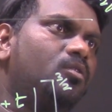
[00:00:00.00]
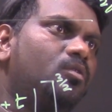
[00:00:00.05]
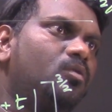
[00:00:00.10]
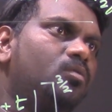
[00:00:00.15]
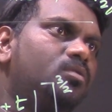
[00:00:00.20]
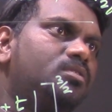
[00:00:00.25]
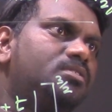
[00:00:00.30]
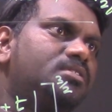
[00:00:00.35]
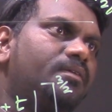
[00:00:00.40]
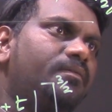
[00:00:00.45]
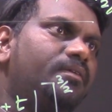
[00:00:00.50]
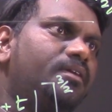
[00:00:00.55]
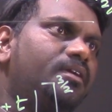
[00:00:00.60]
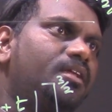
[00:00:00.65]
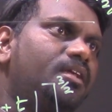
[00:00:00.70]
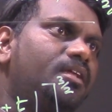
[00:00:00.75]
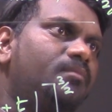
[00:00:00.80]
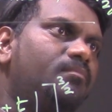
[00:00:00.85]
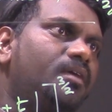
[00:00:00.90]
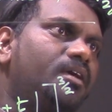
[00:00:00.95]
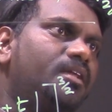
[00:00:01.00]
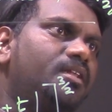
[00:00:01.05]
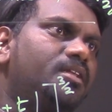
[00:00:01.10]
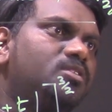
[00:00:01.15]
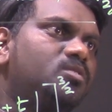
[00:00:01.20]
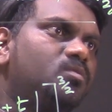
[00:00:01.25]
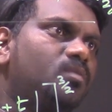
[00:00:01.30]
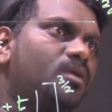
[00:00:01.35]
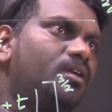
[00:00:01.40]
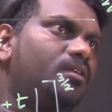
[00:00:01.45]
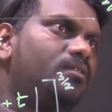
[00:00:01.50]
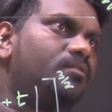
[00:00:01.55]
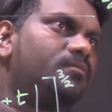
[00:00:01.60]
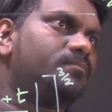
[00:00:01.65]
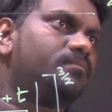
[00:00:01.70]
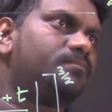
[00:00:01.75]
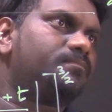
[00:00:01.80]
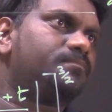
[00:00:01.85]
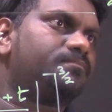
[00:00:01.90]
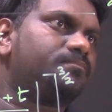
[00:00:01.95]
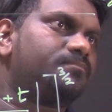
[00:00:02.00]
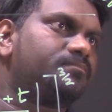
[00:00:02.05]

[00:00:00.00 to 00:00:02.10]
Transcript: root 17 minus 1.